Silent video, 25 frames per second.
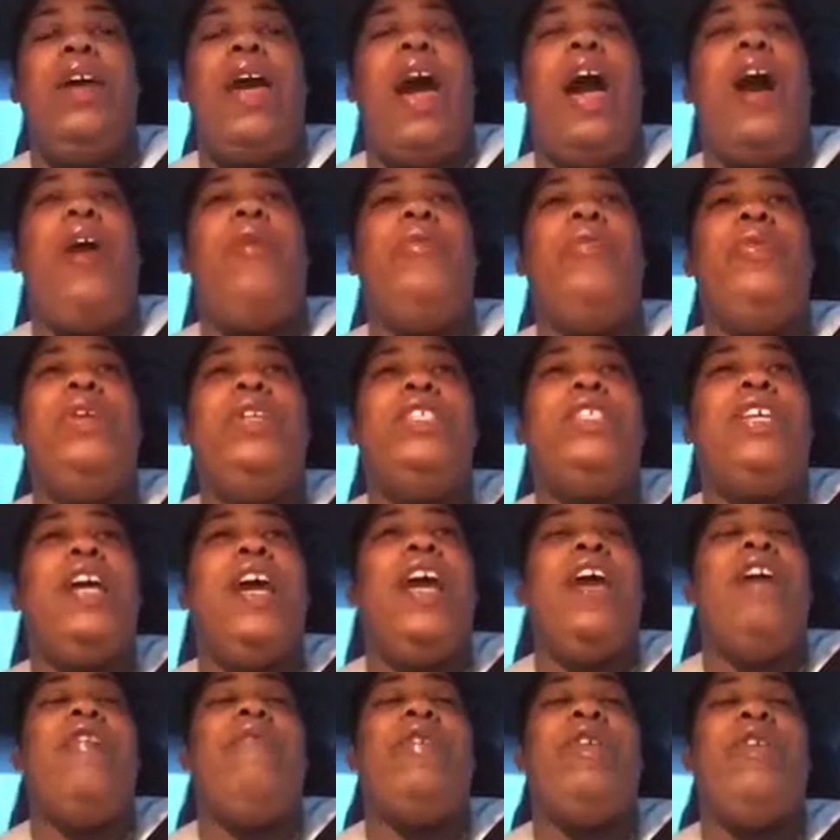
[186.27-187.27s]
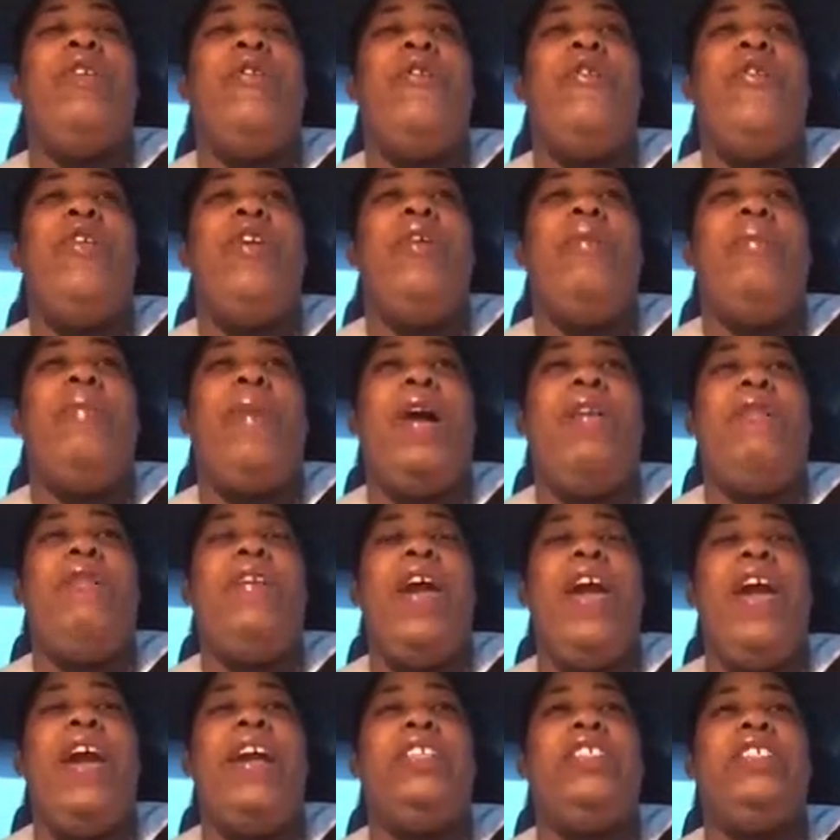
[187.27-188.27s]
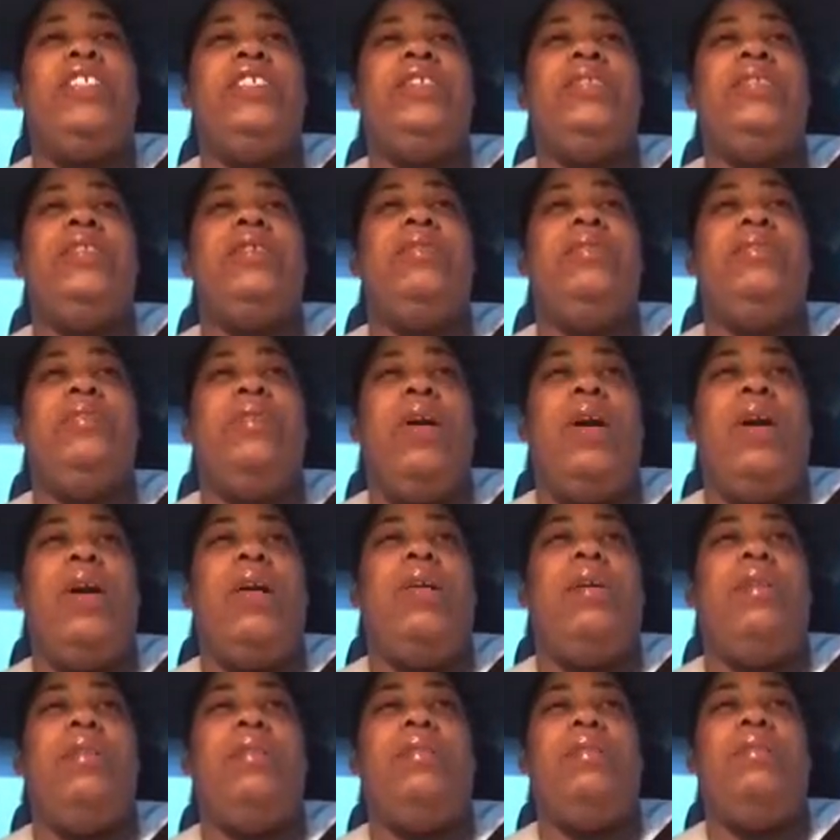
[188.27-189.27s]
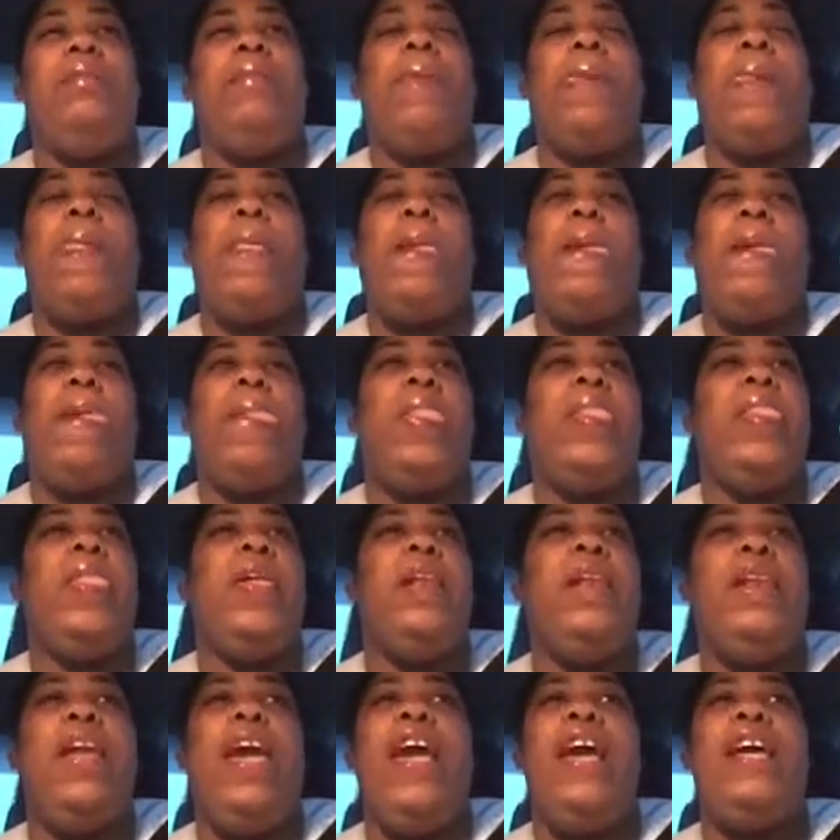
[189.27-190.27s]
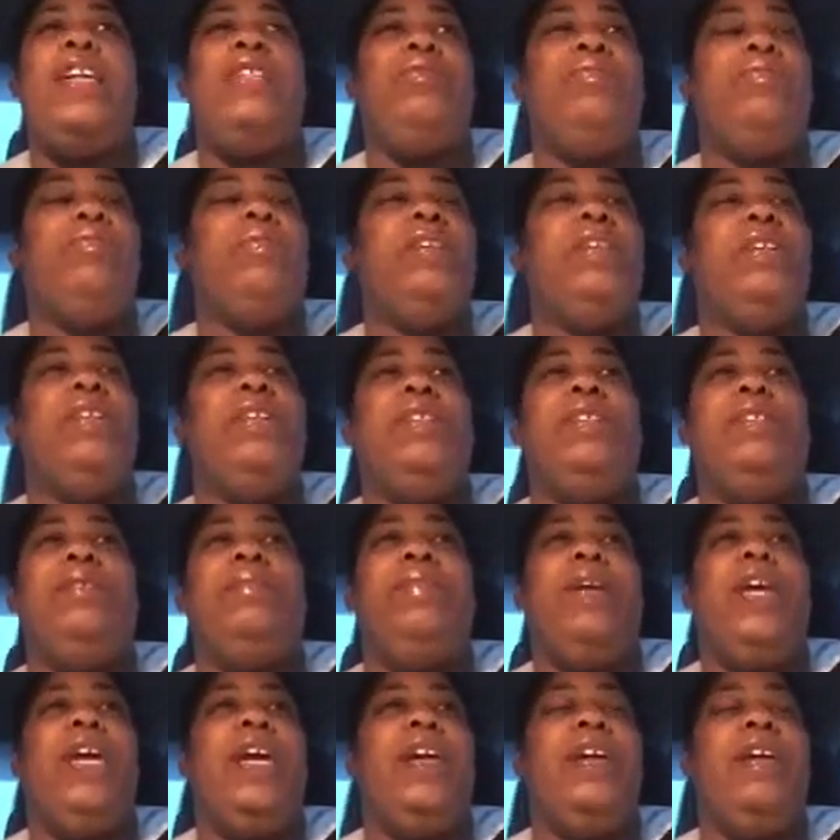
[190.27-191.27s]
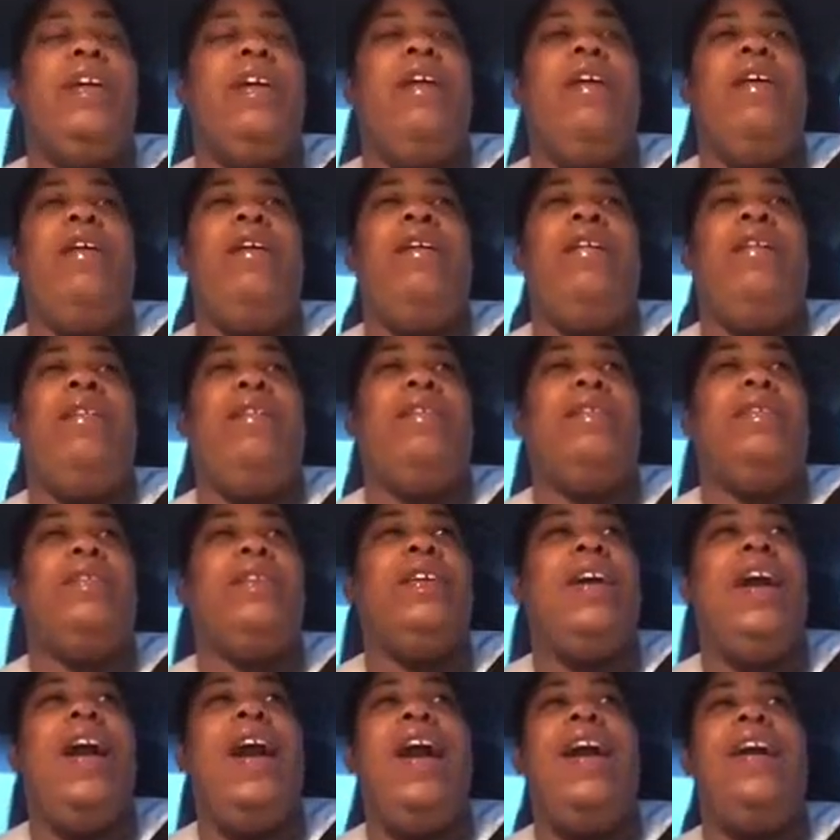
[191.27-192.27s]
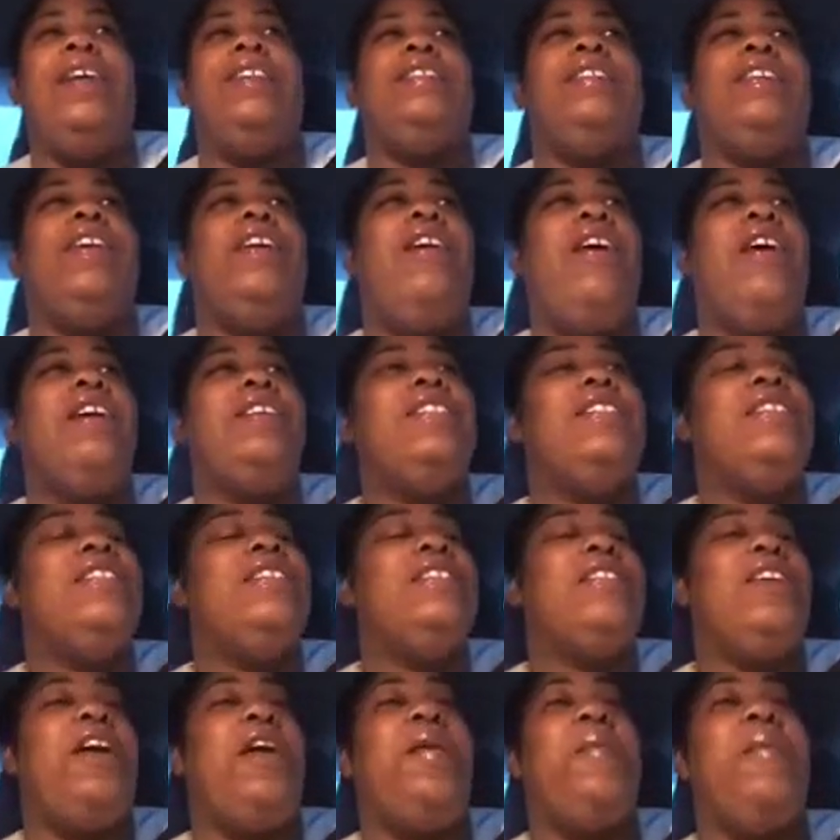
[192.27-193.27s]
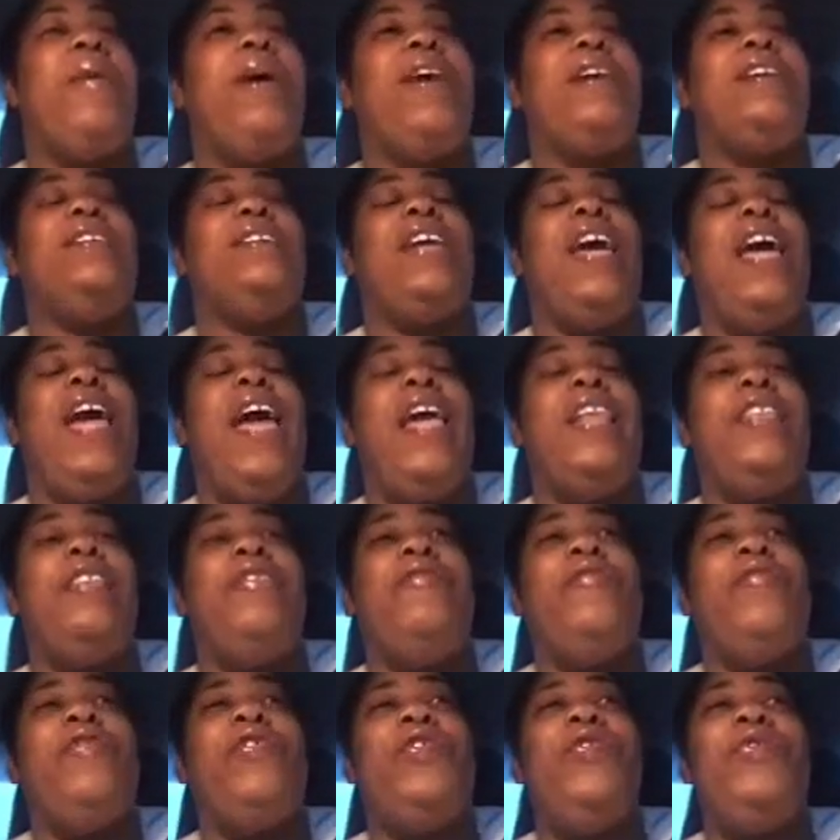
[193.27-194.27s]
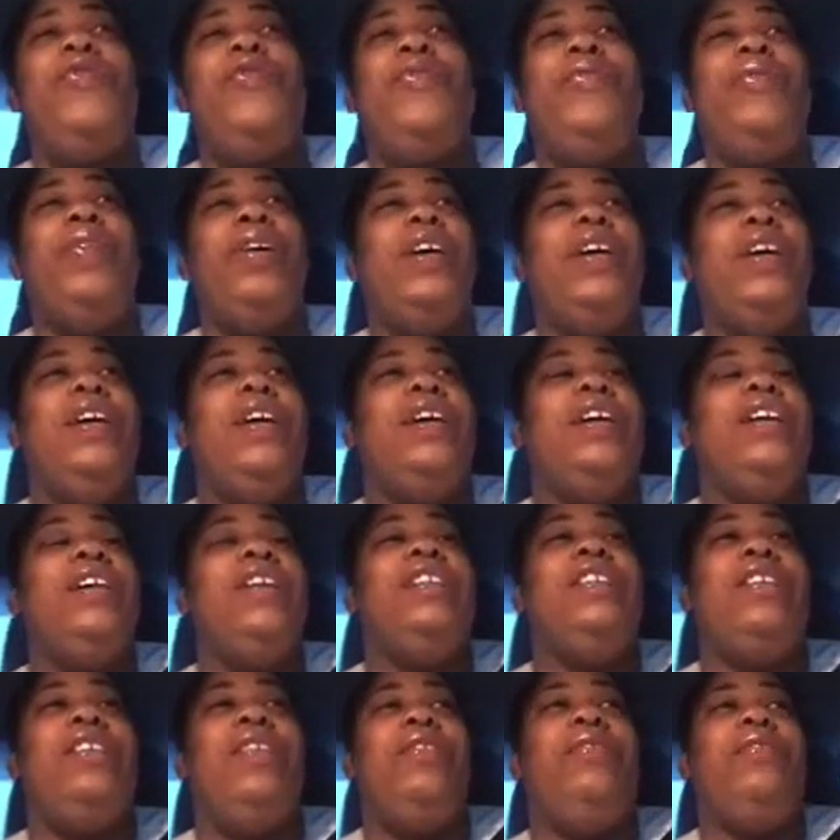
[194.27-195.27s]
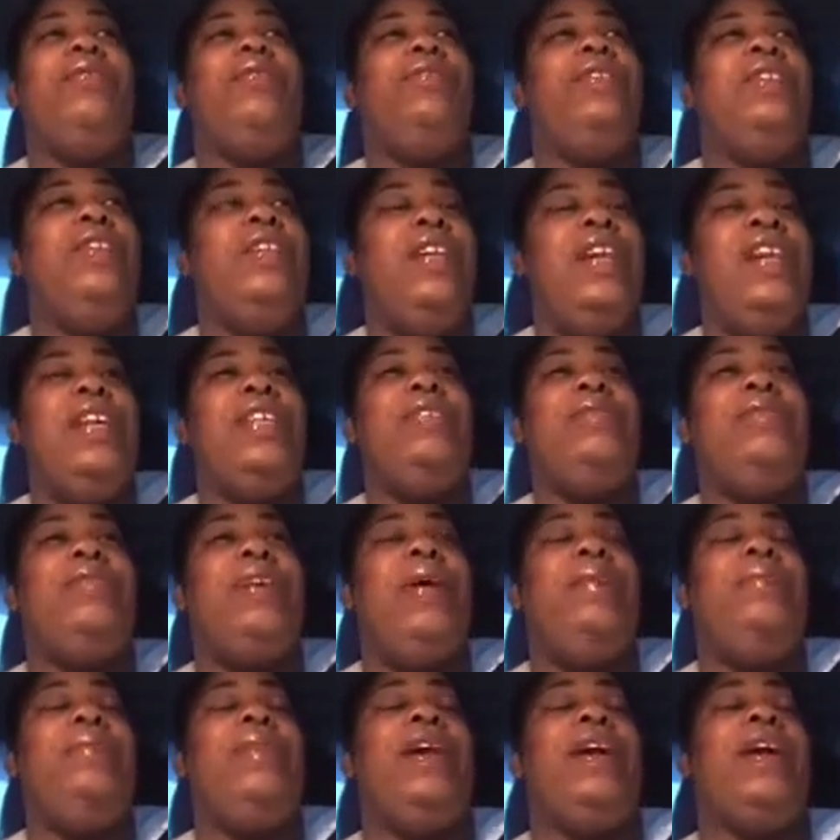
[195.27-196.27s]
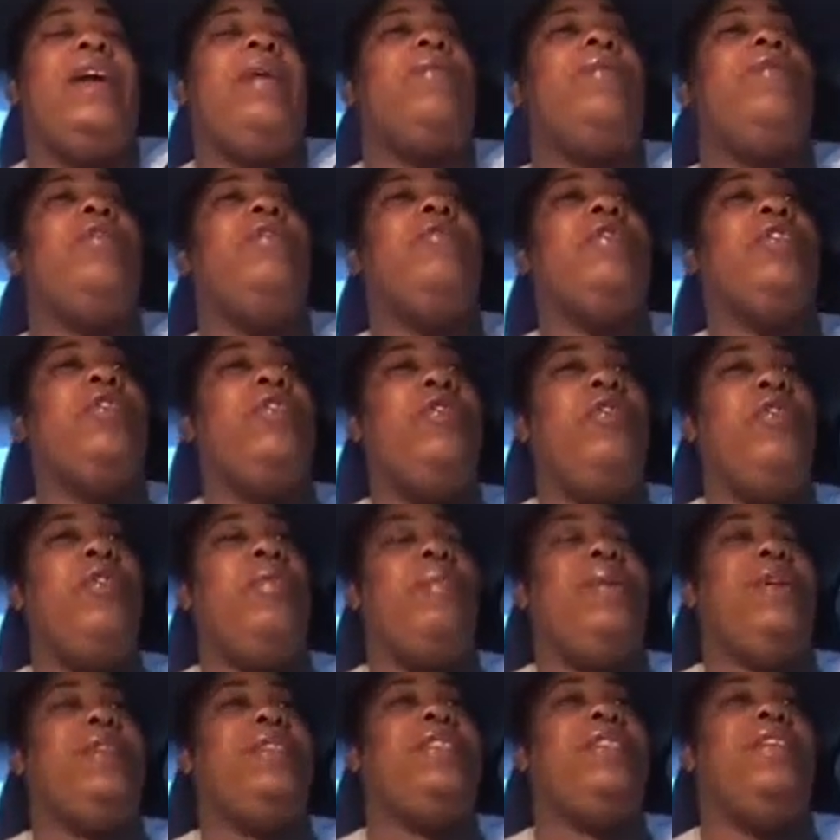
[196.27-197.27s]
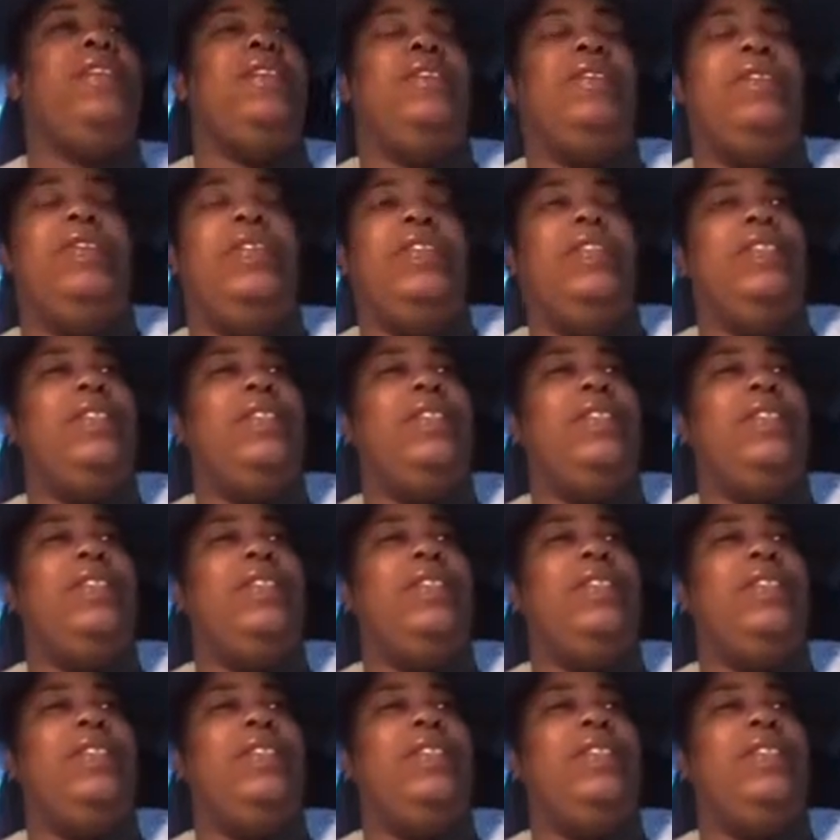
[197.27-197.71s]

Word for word: I wish I had recorded my reaction to um the last one, cause man, y'all, God, no, I still talk about it because I act the fool. So the next one, I'm like, I'm gonna record myself.